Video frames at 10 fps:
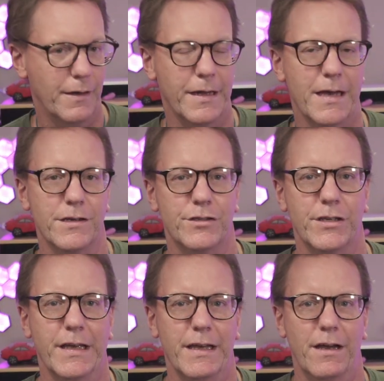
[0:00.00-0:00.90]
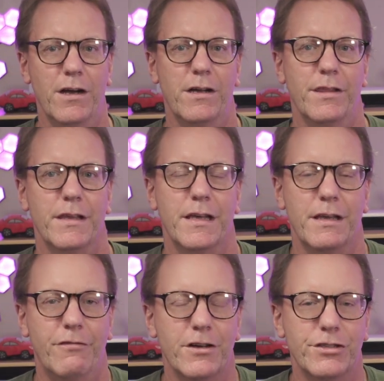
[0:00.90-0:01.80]
Now to get all the
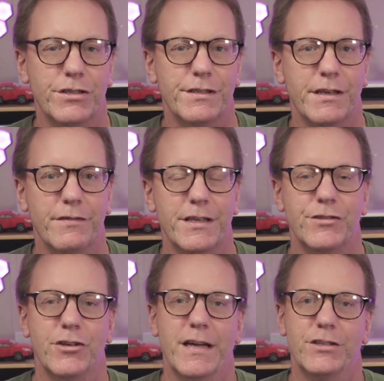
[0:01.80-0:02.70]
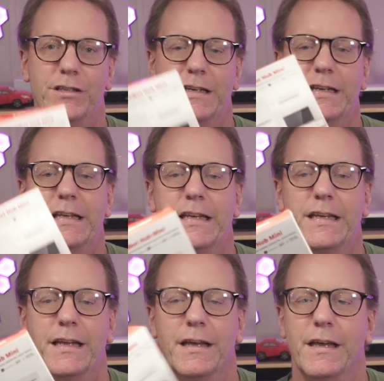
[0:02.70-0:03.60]
functions of this, you actually
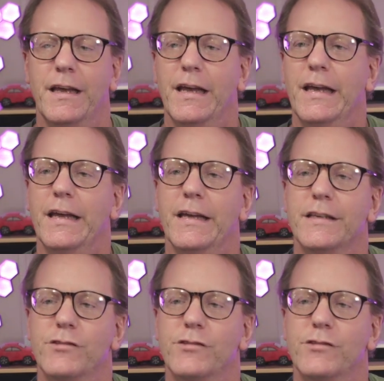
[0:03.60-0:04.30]
need a